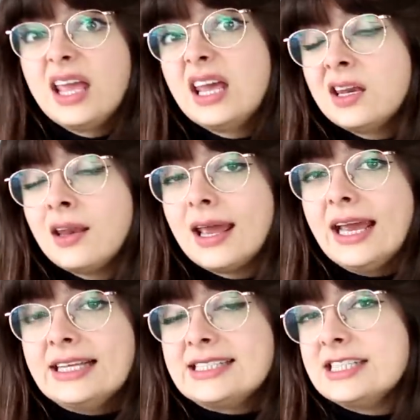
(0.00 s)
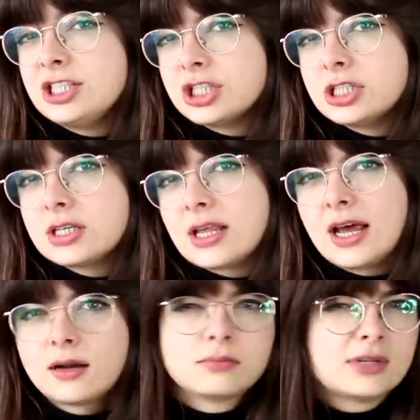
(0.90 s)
in a t-shirt that